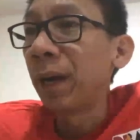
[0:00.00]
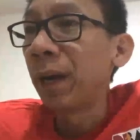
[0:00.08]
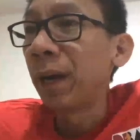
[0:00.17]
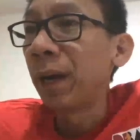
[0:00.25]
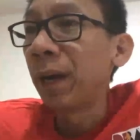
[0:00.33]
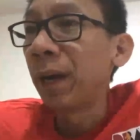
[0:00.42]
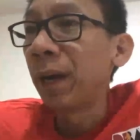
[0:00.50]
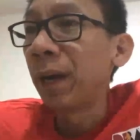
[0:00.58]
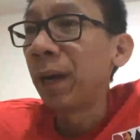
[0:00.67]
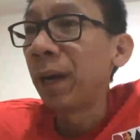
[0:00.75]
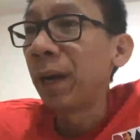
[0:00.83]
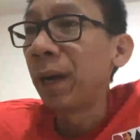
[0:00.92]
But it
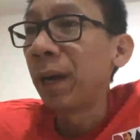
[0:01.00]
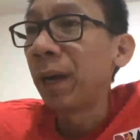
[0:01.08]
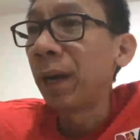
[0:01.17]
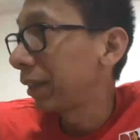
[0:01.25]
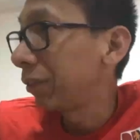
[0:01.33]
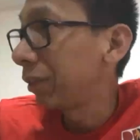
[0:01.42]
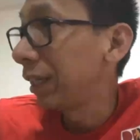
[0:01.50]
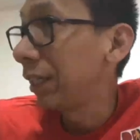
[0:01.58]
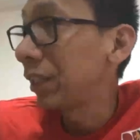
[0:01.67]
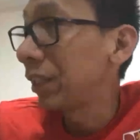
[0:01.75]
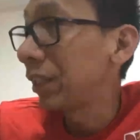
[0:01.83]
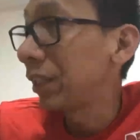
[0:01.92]
is something
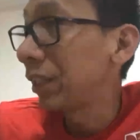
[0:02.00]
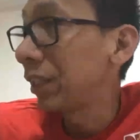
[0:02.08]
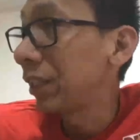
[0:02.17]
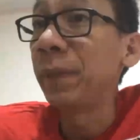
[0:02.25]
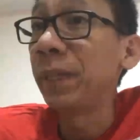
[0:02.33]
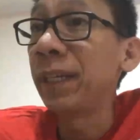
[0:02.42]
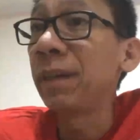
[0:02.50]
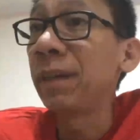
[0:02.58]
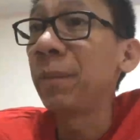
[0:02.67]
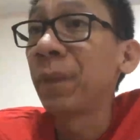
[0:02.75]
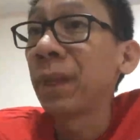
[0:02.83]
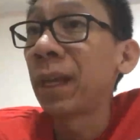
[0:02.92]
that really challenged
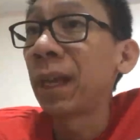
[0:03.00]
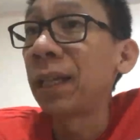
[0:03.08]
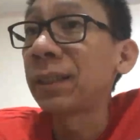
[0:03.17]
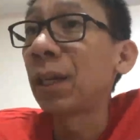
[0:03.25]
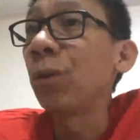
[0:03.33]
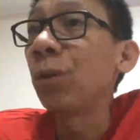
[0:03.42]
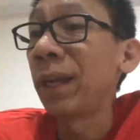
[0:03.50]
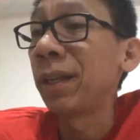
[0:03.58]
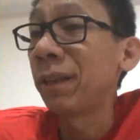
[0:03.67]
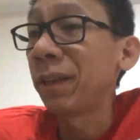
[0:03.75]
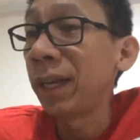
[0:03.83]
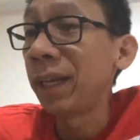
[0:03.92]
me
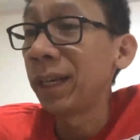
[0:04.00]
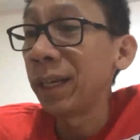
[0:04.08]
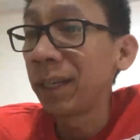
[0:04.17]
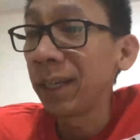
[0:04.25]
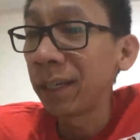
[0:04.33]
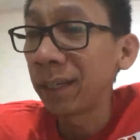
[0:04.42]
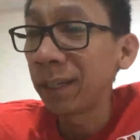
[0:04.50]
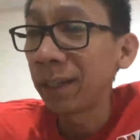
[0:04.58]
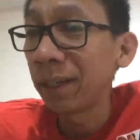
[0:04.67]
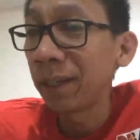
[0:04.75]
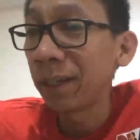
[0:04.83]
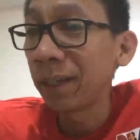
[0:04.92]
when
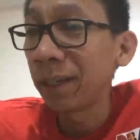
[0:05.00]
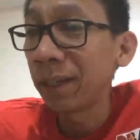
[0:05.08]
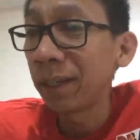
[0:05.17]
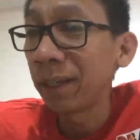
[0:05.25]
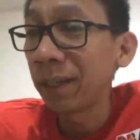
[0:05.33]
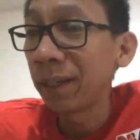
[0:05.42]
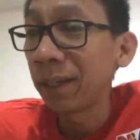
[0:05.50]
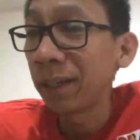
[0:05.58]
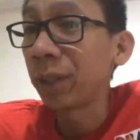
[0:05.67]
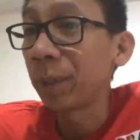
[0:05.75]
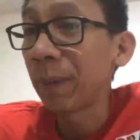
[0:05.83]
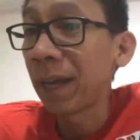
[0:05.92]

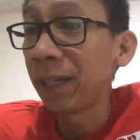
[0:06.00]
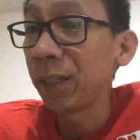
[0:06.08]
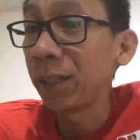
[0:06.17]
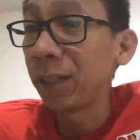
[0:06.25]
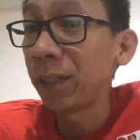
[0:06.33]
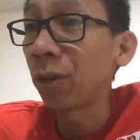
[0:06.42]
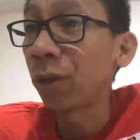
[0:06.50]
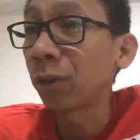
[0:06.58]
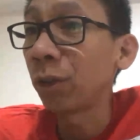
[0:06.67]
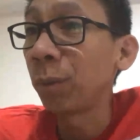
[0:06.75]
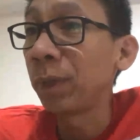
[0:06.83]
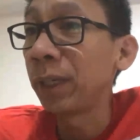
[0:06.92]
Blackwater the
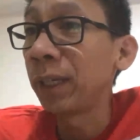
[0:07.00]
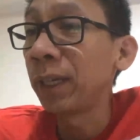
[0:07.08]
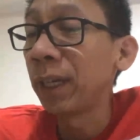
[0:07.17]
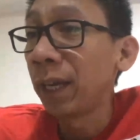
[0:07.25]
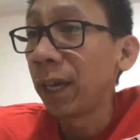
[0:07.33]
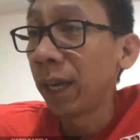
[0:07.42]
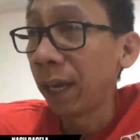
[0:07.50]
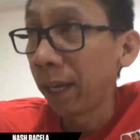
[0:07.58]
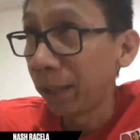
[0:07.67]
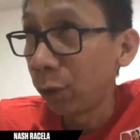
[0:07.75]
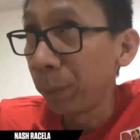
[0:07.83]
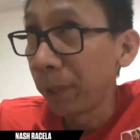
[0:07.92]
management talked to me
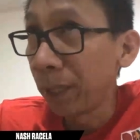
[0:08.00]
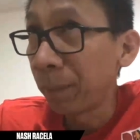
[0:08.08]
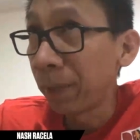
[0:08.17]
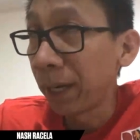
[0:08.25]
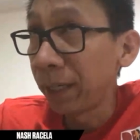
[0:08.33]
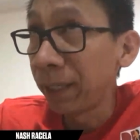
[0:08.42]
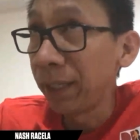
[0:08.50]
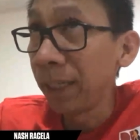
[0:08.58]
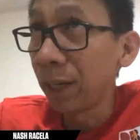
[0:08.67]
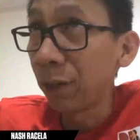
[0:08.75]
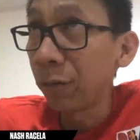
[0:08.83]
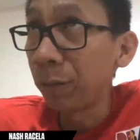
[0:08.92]
and opened up
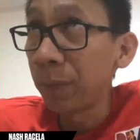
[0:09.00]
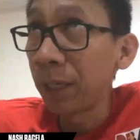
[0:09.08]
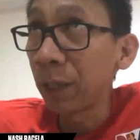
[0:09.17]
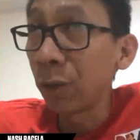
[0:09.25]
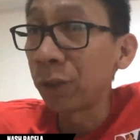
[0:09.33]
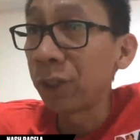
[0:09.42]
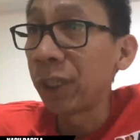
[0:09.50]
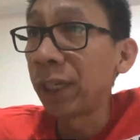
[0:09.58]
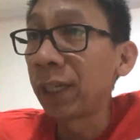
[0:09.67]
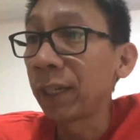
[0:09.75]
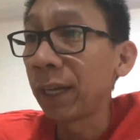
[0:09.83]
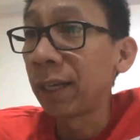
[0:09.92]
the idea of me
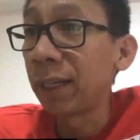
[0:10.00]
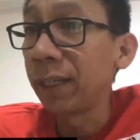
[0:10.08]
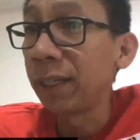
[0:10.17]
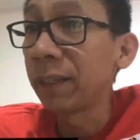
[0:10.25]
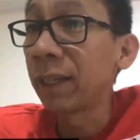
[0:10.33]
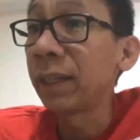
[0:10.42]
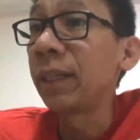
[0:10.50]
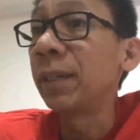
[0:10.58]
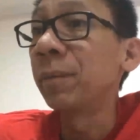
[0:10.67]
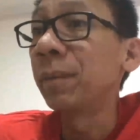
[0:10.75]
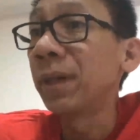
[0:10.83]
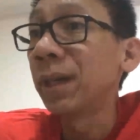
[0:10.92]
coaching and leading
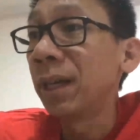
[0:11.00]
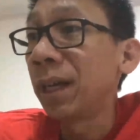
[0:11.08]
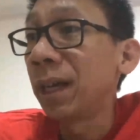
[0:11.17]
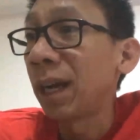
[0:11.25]
the team.